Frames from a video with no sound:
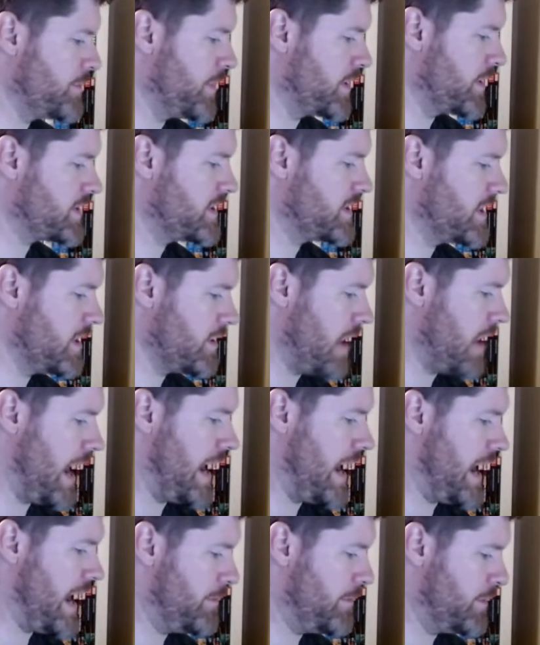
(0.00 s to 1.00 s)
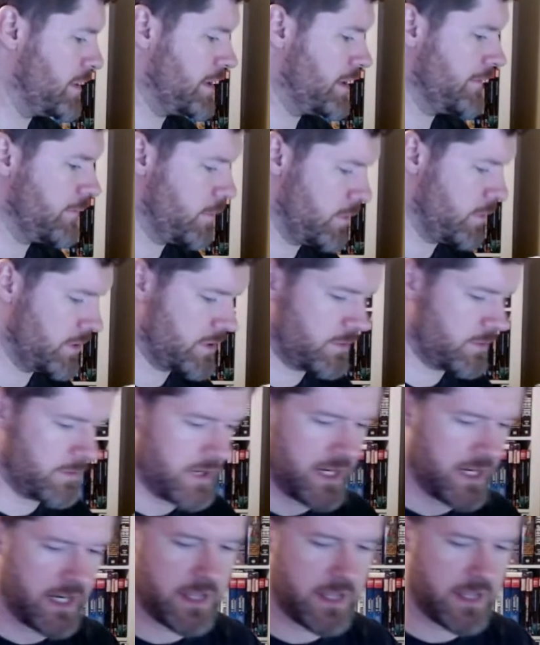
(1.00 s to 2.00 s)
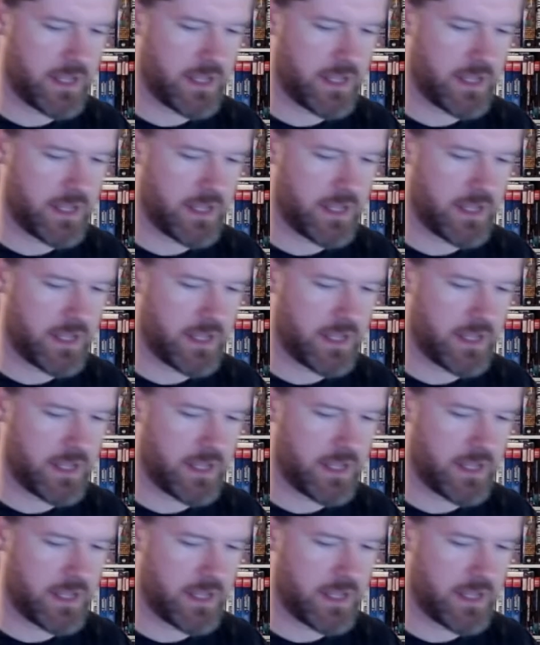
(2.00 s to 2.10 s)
books here. I am looking forward to reading